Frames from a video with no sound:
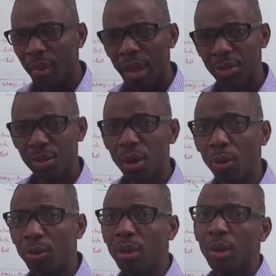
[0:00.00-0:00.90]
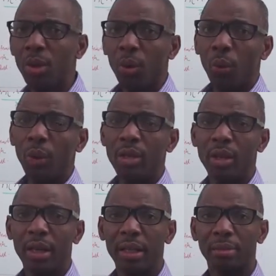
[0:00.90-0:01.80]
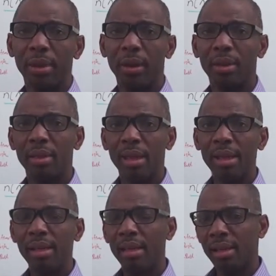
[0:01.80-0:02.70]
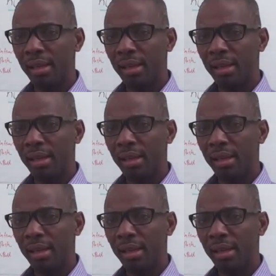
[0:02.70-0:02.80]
As you know, we're talking about the